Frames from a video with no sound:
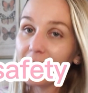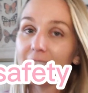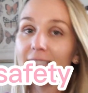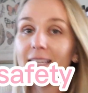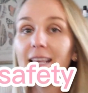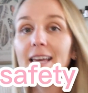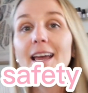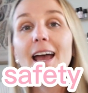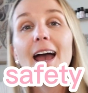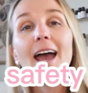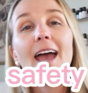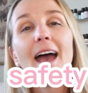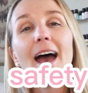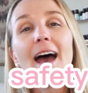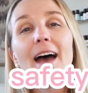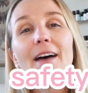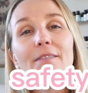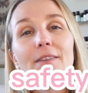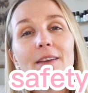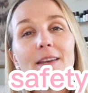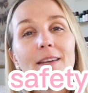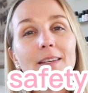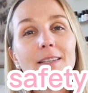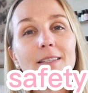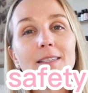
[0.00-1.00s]
thing I have
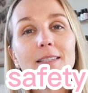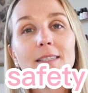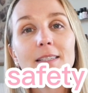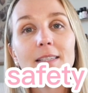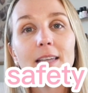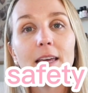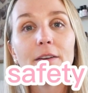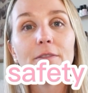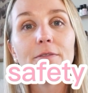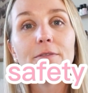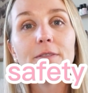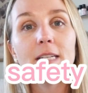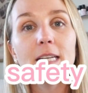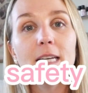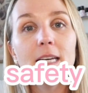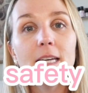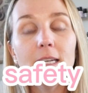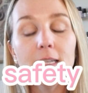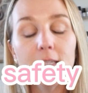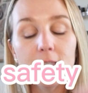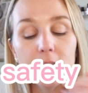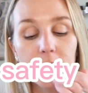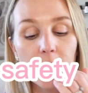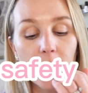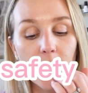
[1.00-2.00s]
is
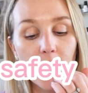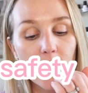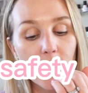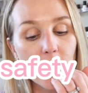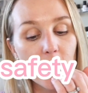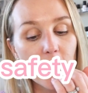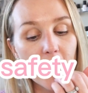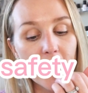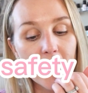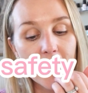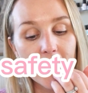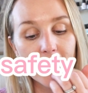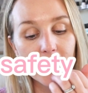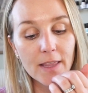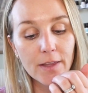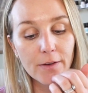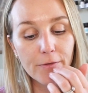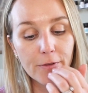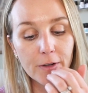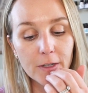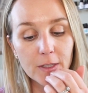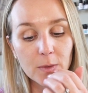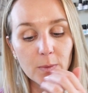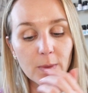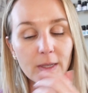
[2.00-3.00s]
safety. So the
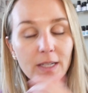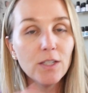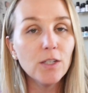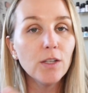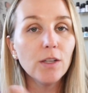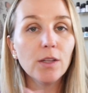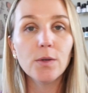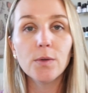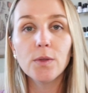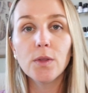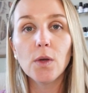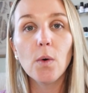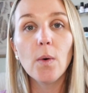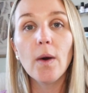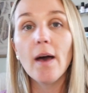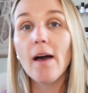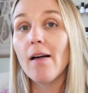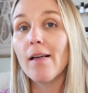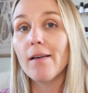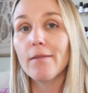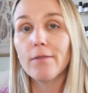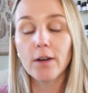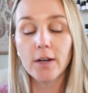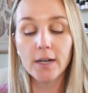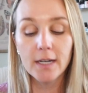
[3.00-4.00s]
first one, dilute the oil.
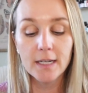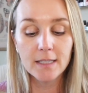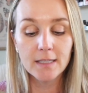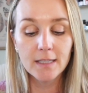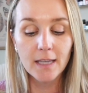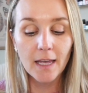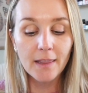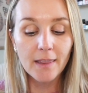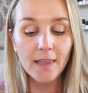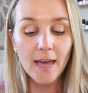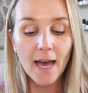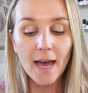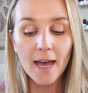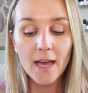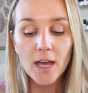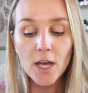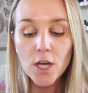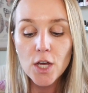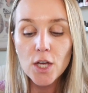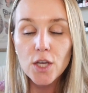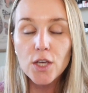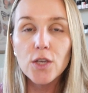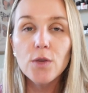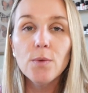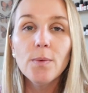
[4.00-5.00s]
I've already said that.
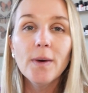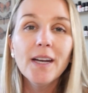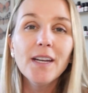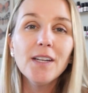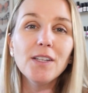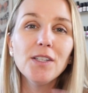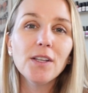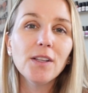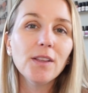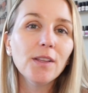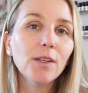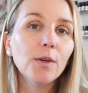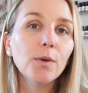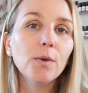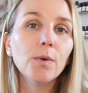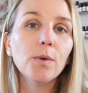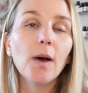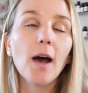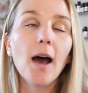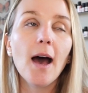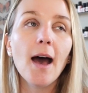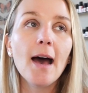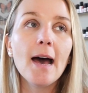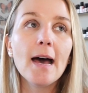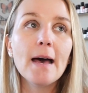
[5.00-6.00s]
You want to dilute
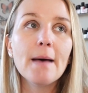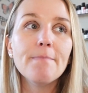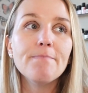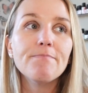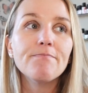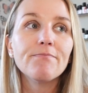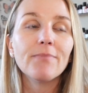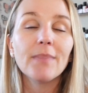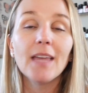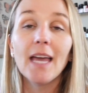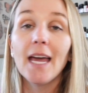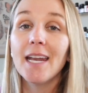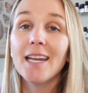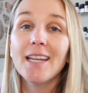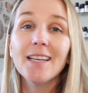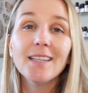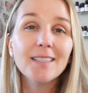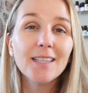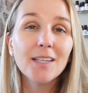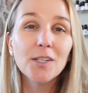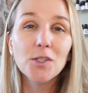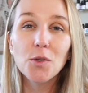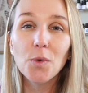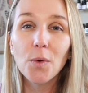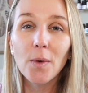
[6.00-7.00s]
any
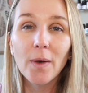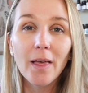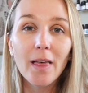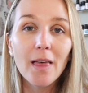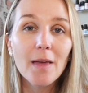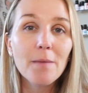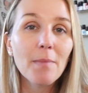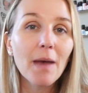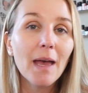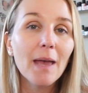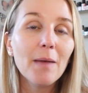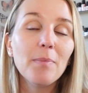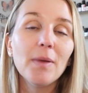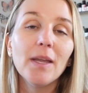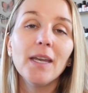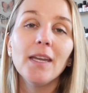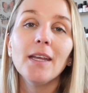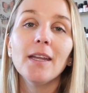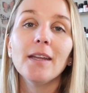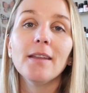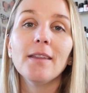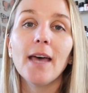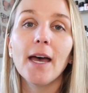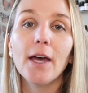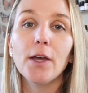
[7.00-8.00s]
essential oil, in my
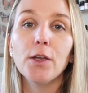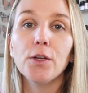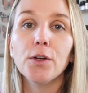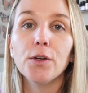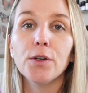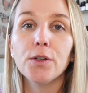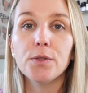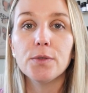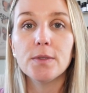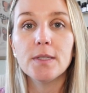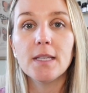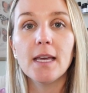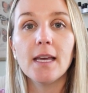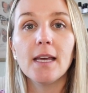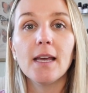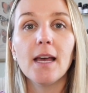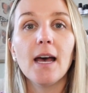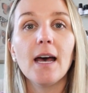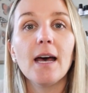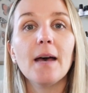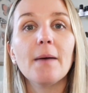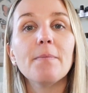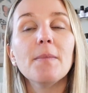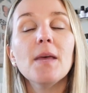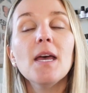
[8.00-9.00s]
opinion, that you're using,
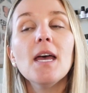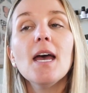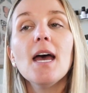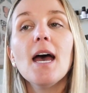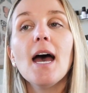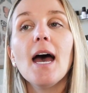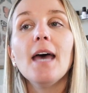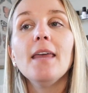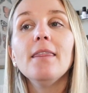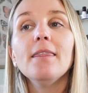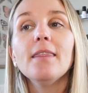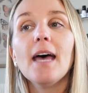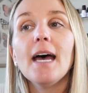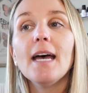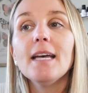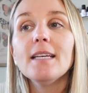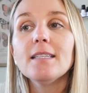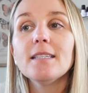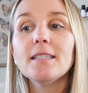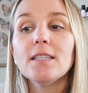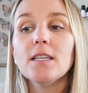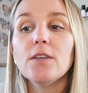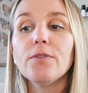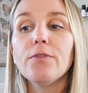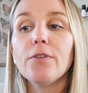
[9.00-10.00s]

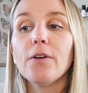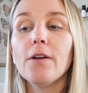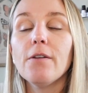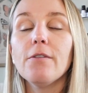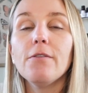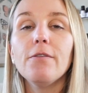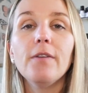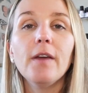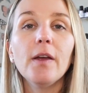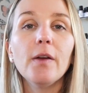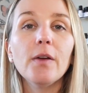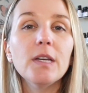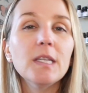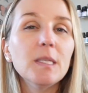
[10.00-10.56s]
unless for a very